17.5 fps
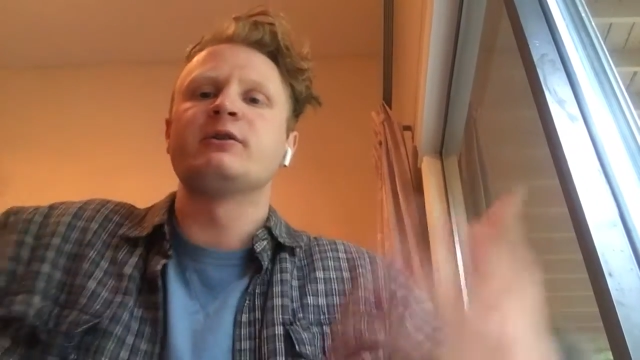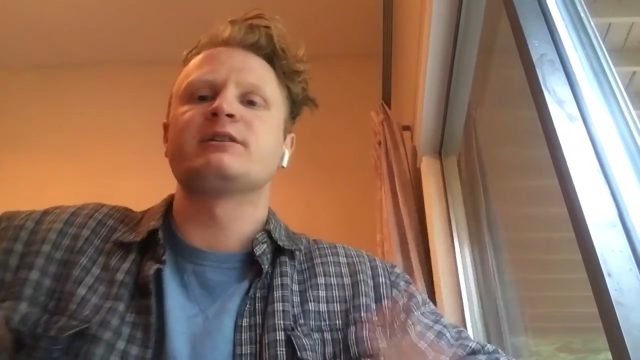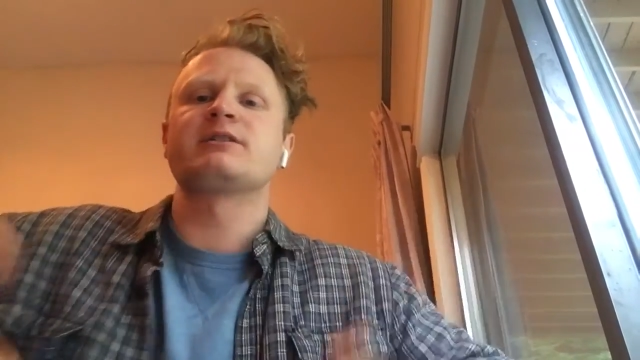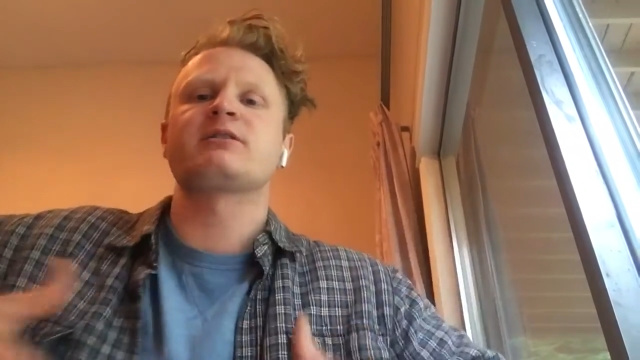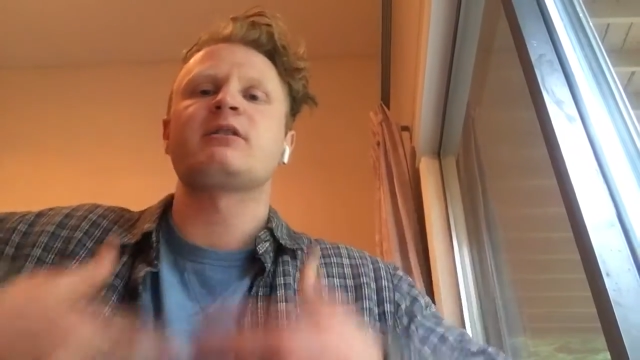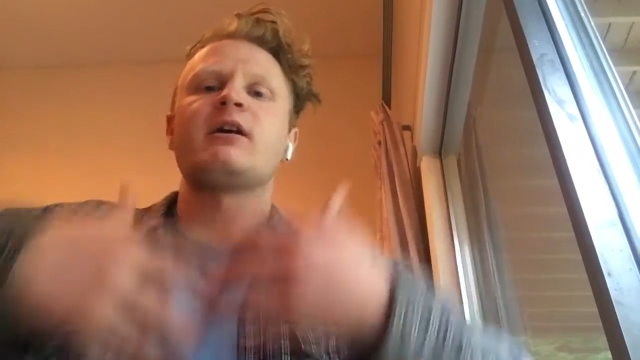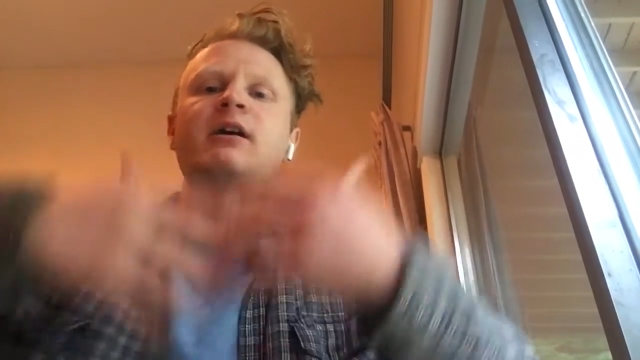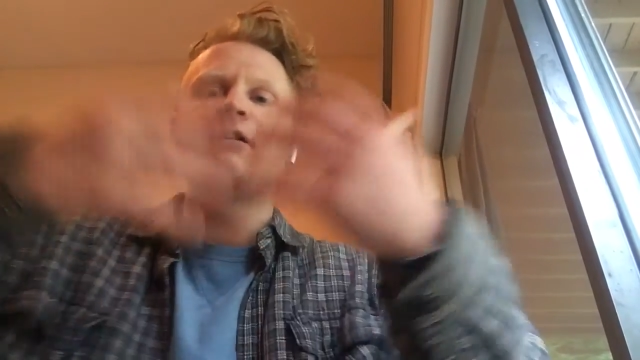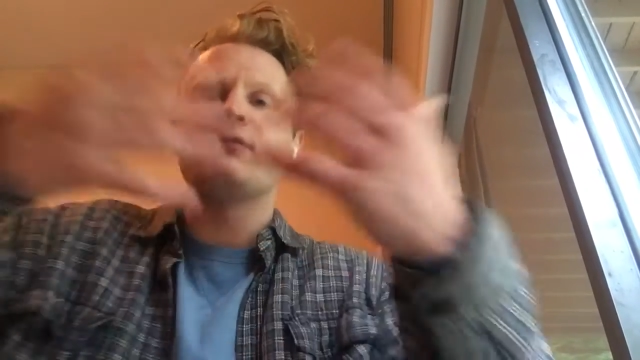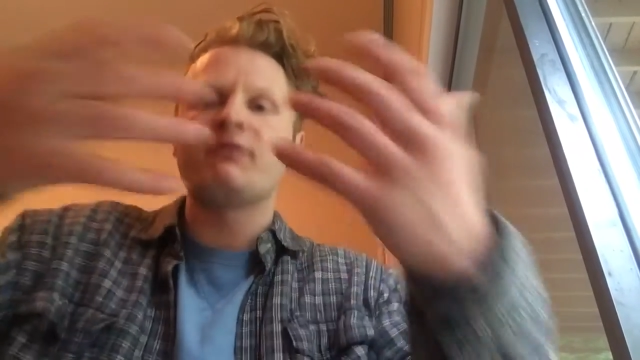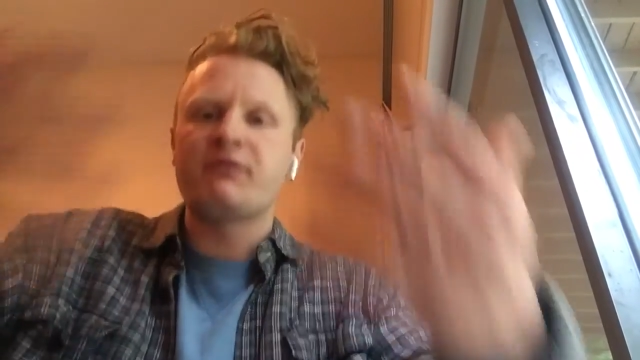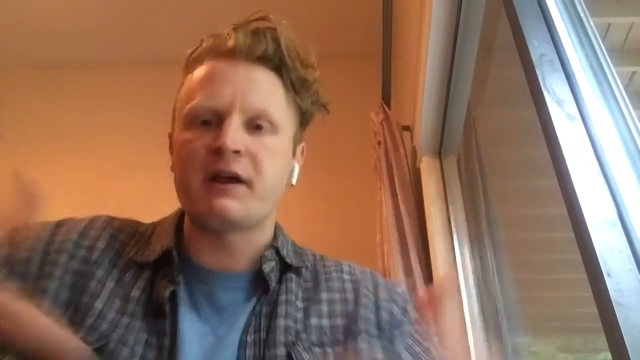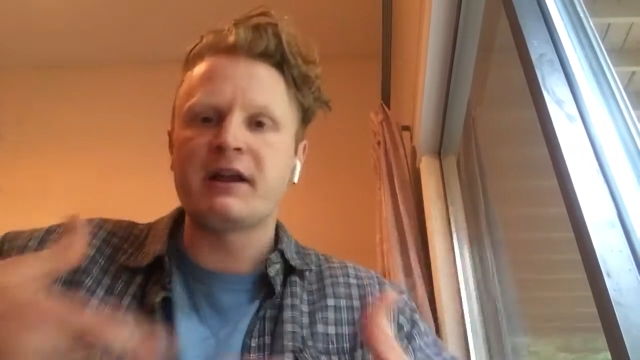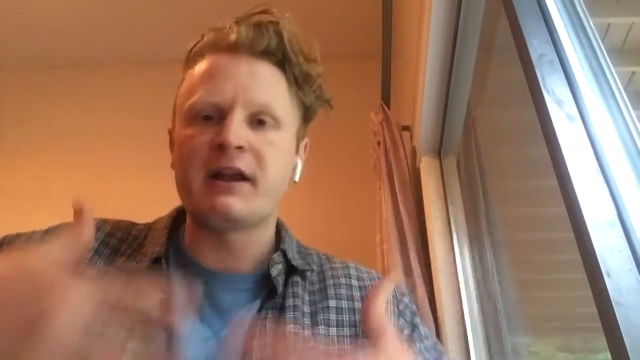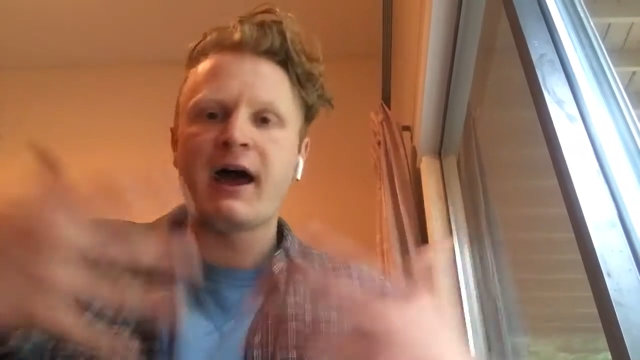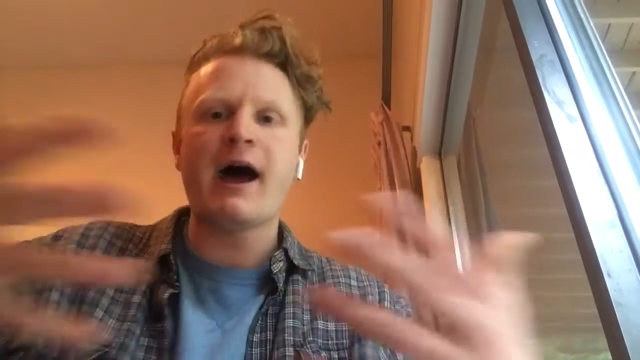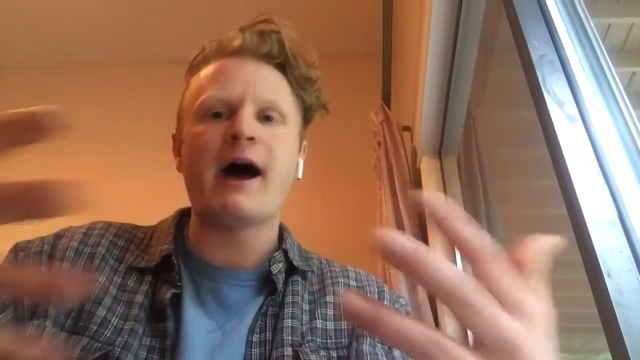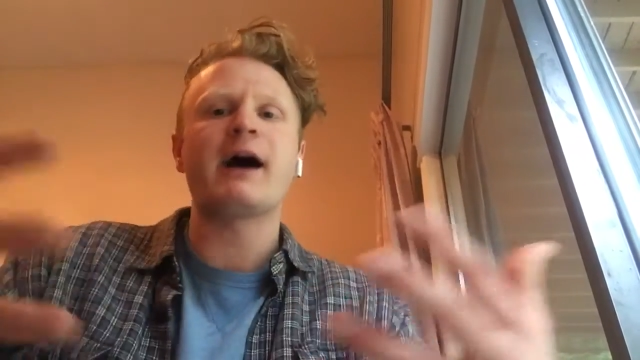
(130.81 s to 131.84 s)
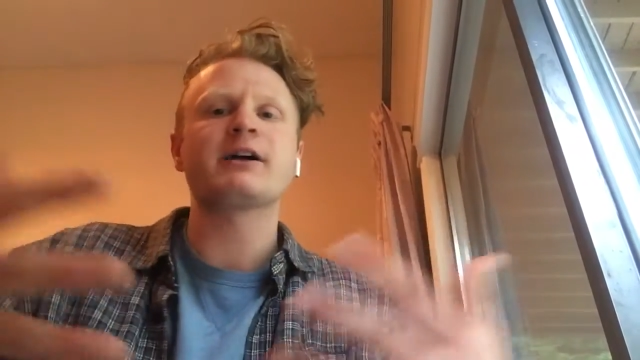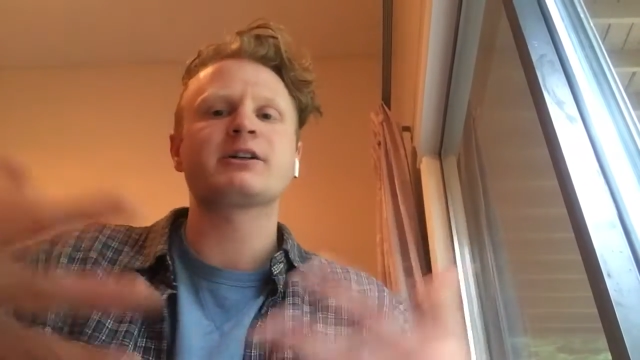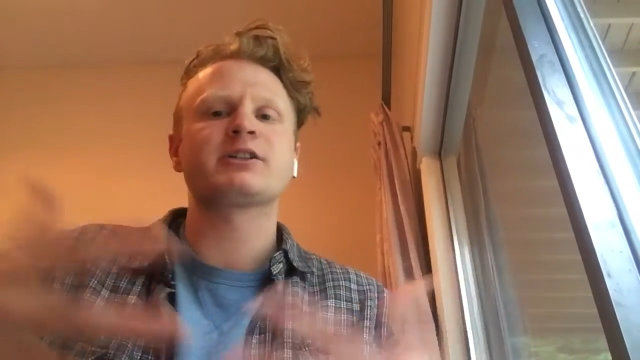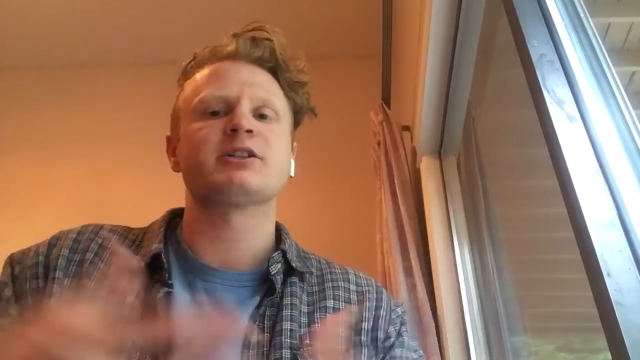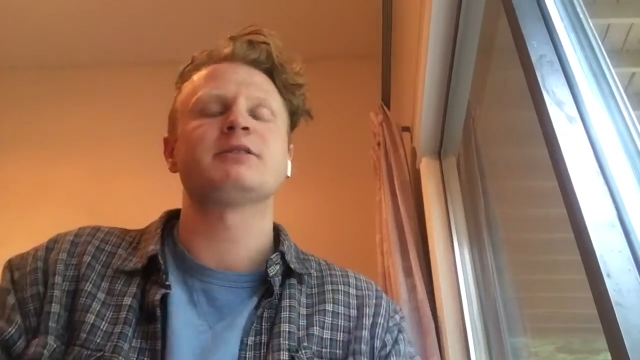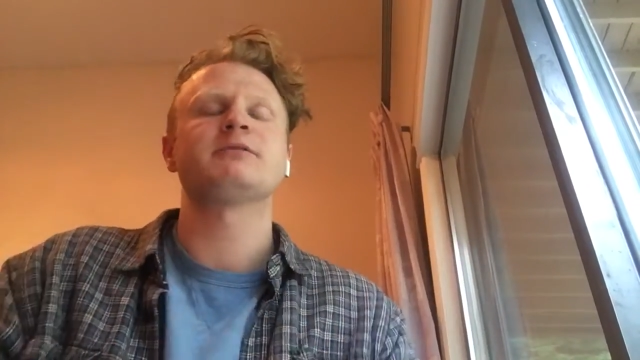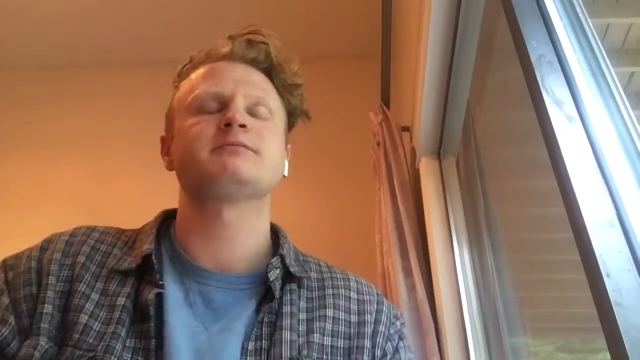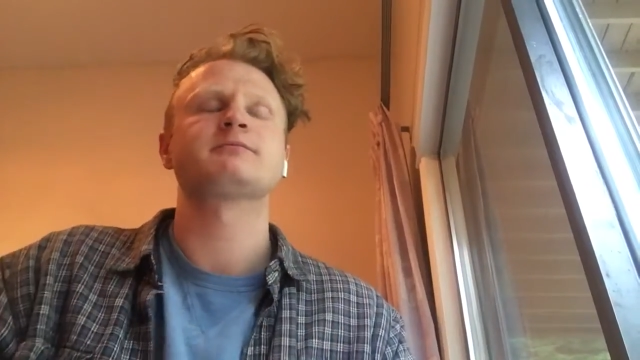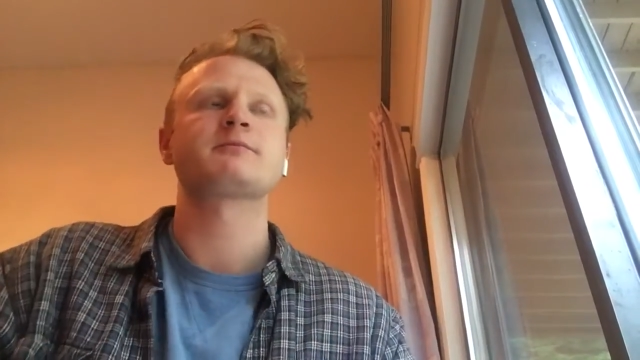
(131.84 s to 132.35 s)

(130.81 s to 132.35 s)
is love in action.